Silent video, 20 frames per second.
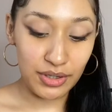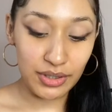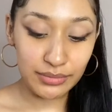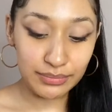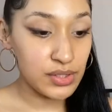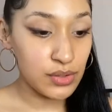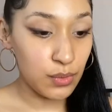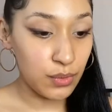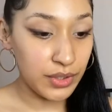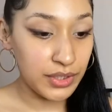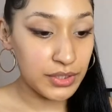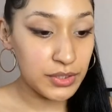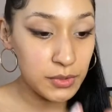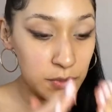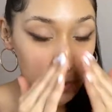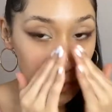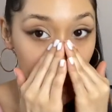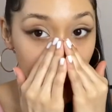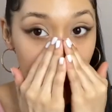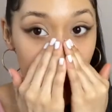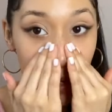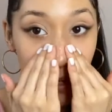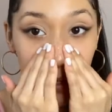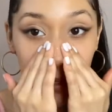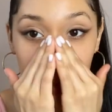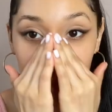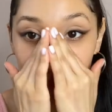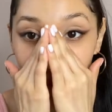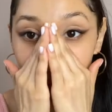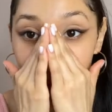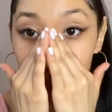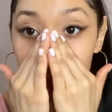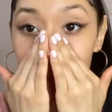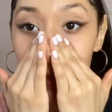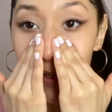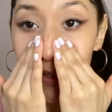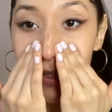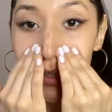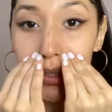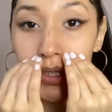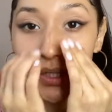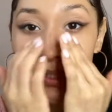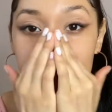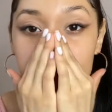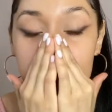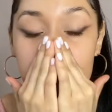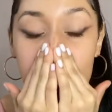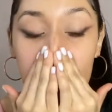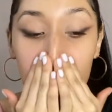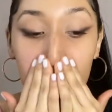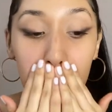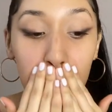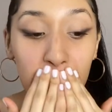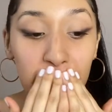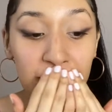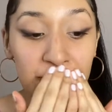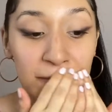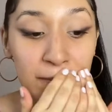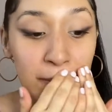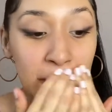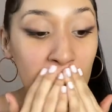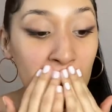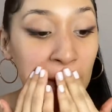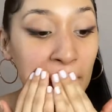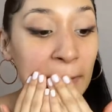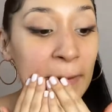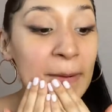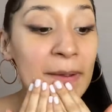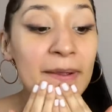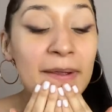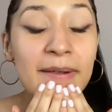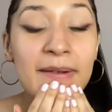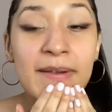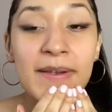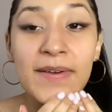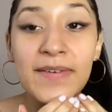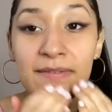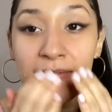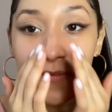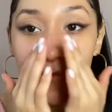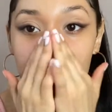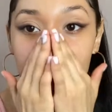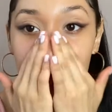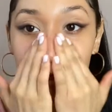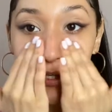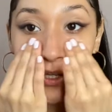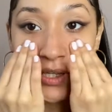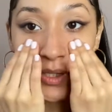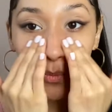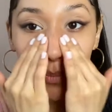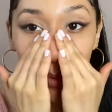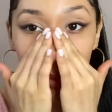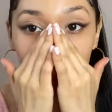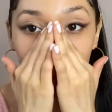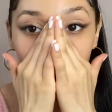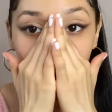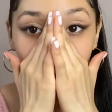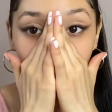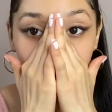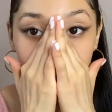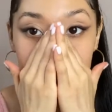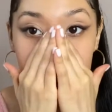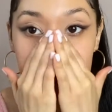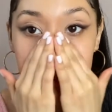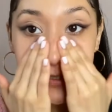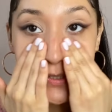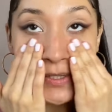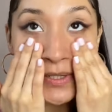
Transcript: I'm going to hide some of my funky pores.